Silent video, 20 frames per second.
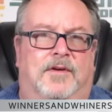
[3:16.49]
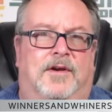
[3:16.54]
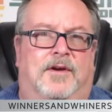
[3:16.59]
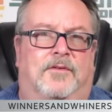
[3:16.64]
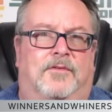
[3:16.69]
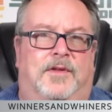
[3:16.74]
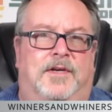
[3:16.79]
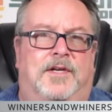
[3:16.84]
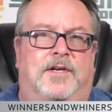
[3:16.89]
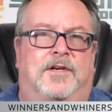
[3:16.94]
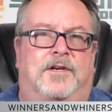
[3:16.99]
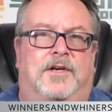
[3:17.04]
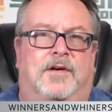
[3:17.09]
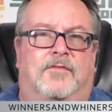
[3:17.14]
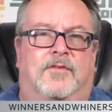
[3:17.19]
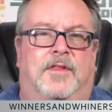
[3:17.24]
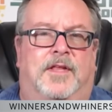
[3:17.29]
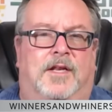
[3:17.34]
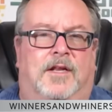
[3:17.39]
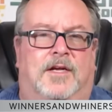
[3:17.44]
Not only didn't
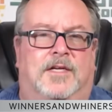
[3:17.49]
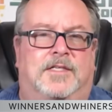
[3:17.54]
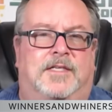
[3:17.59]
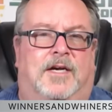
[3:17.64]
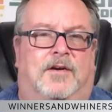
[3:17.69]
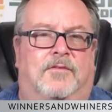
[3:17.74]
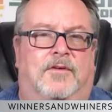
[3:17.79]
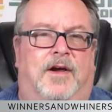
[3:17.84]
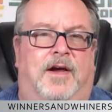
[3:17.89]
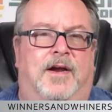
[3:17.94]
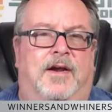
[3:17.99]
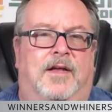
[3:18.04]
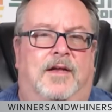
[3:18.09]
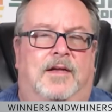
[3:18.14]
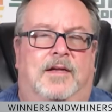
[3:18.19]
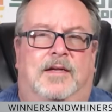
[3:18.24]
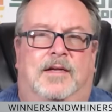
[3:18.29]
cover, they lost outright.